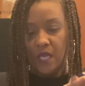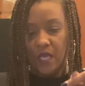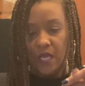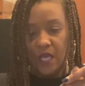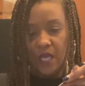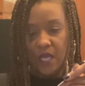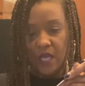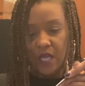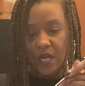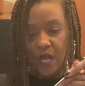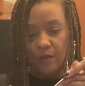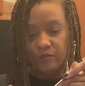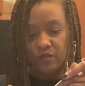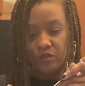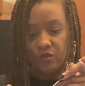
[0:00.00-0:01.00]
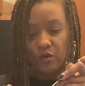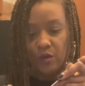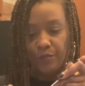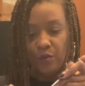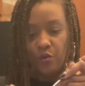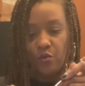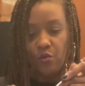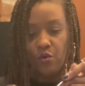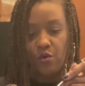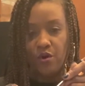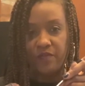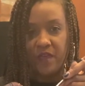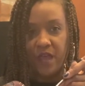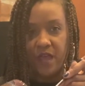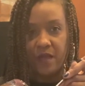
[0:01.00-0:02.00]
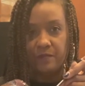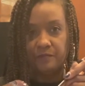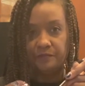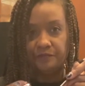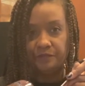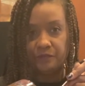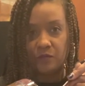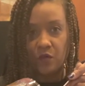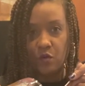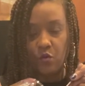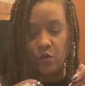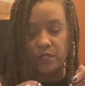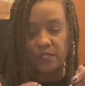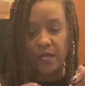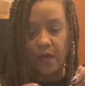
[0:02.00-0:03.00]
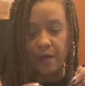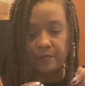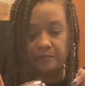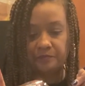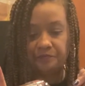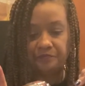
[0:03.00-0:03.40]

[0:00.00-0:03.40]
and I'm just gonna pour that on top.